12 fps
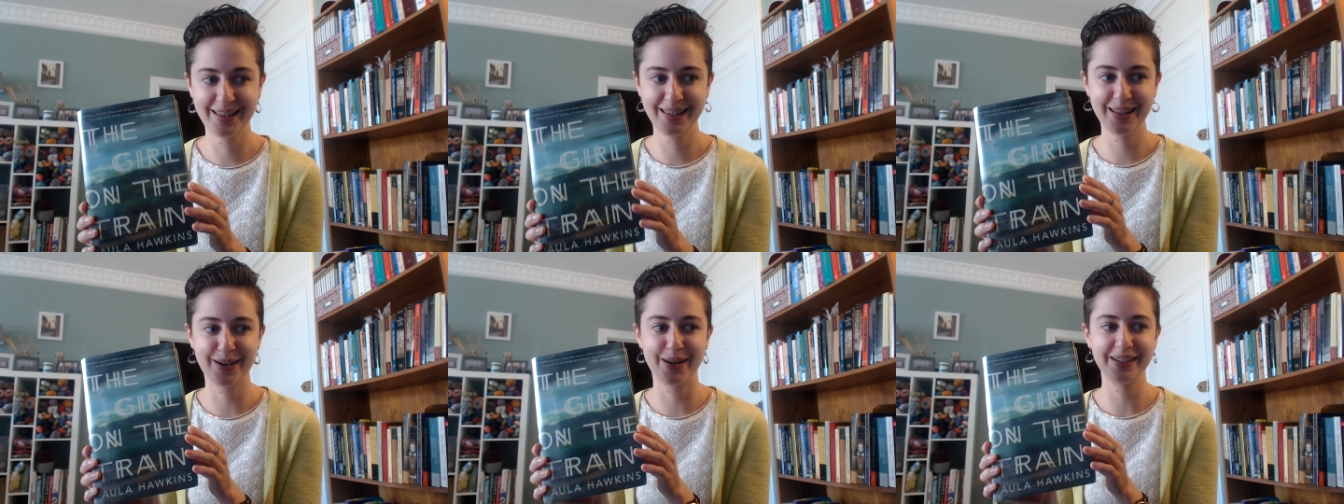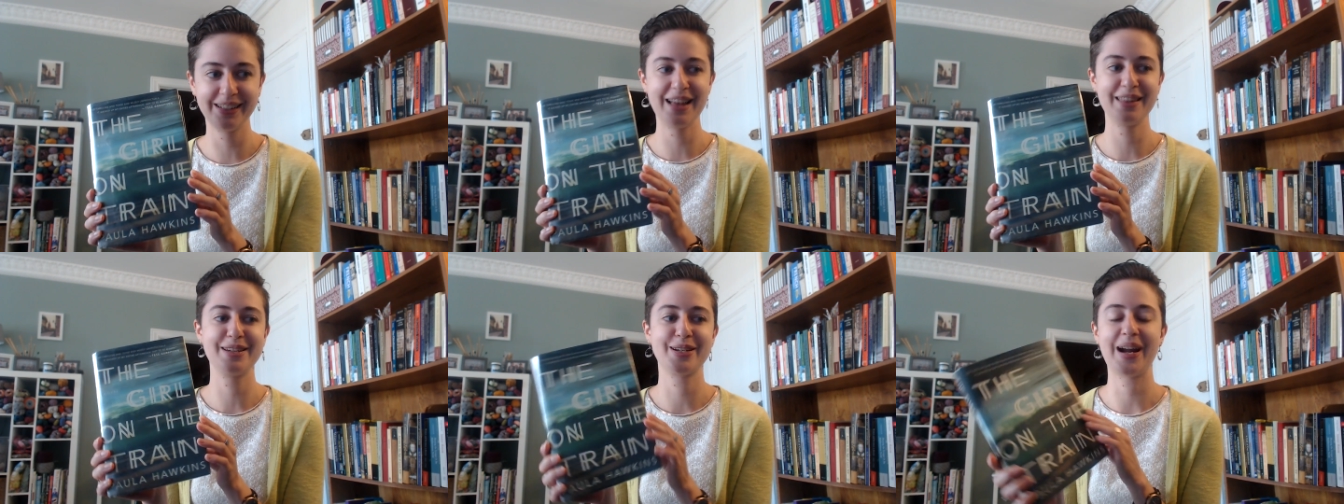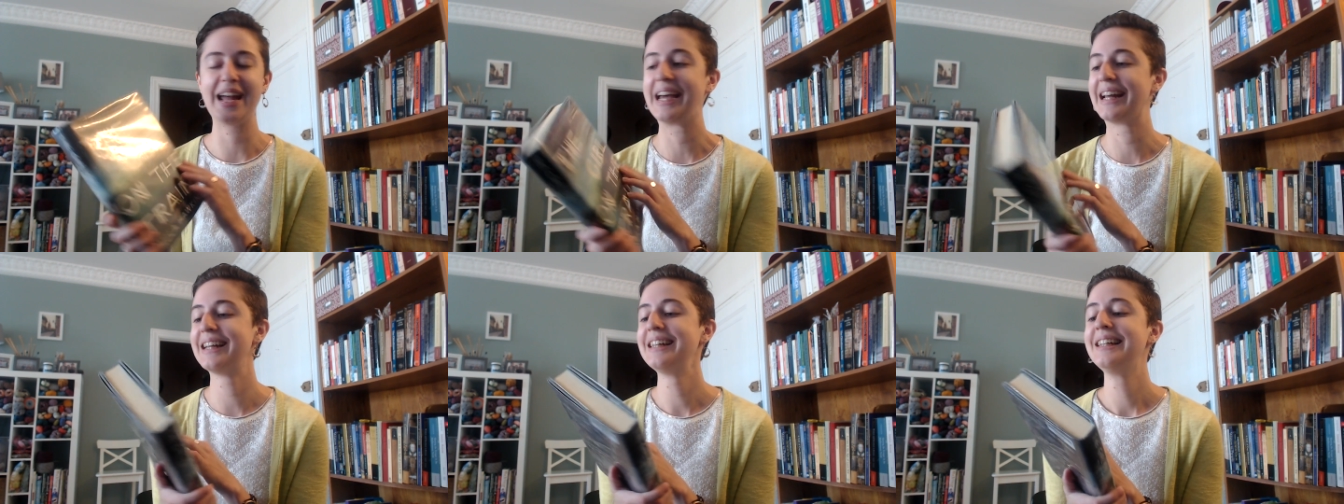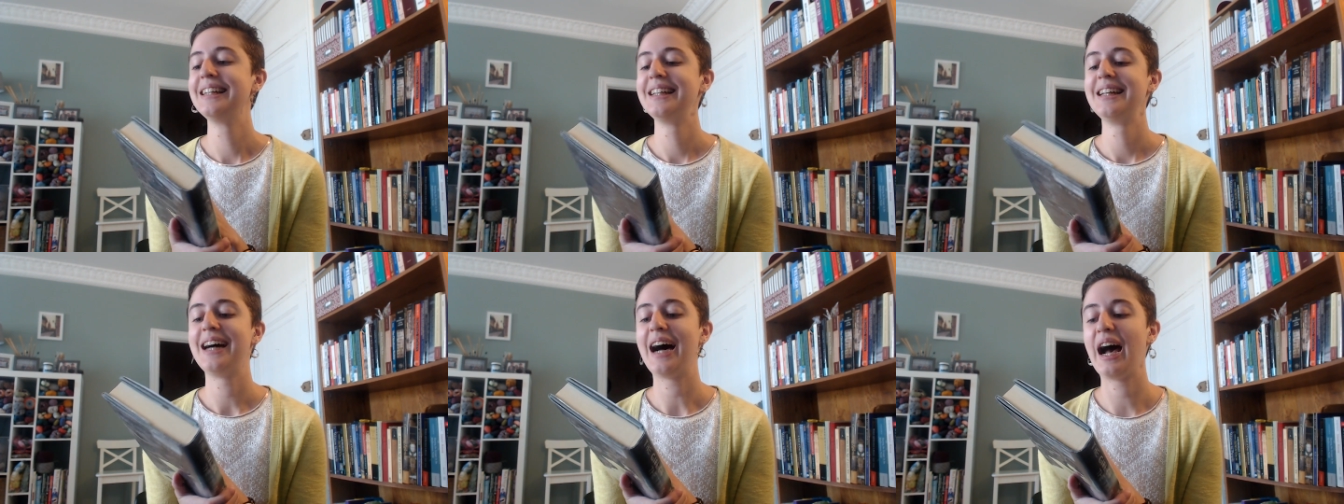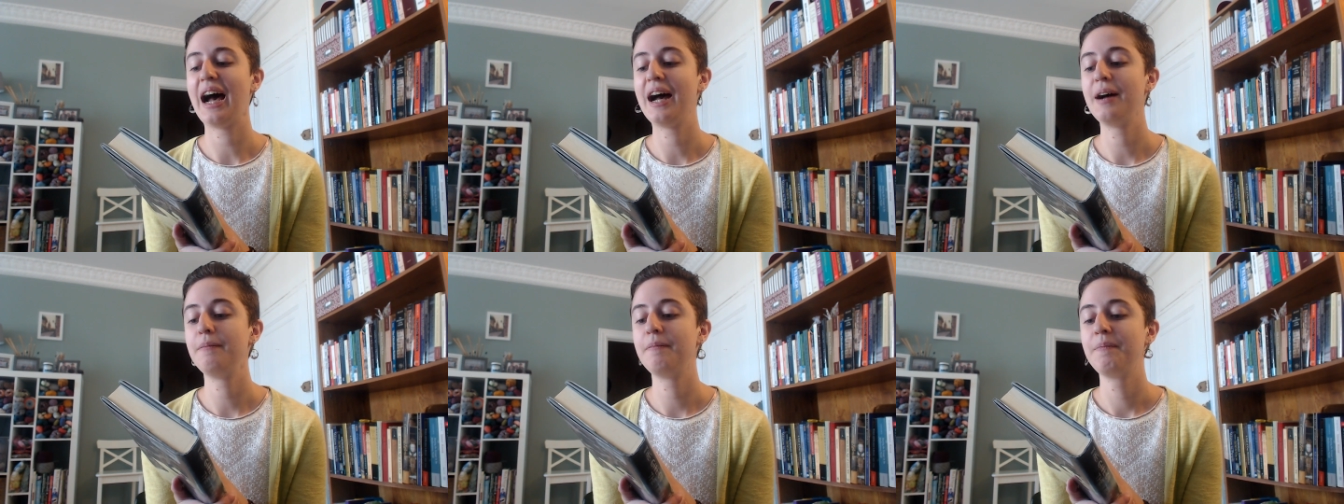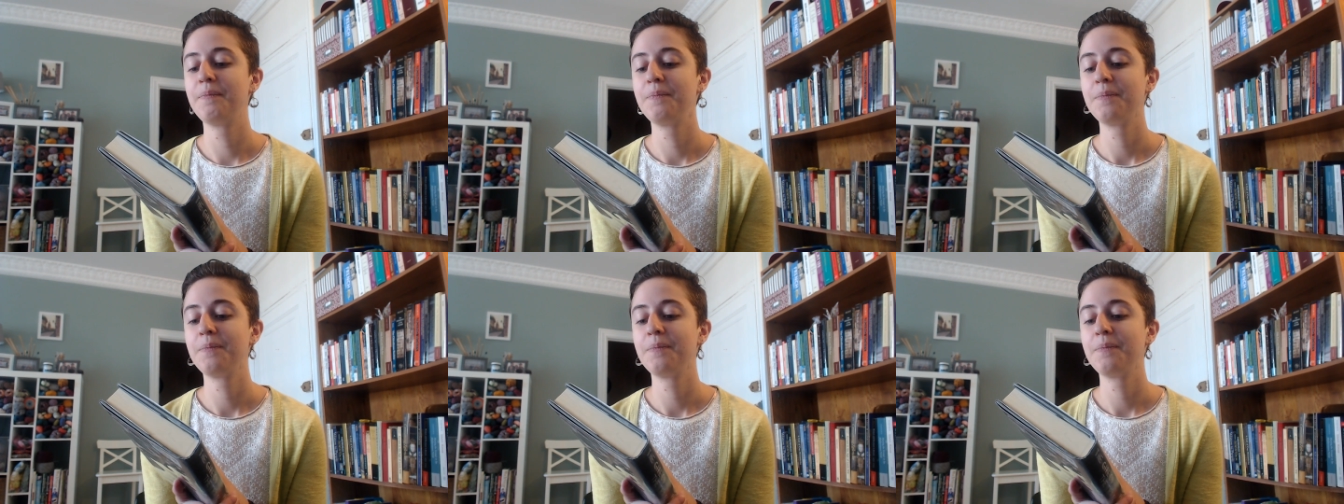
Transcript: The Girl on the Train, um,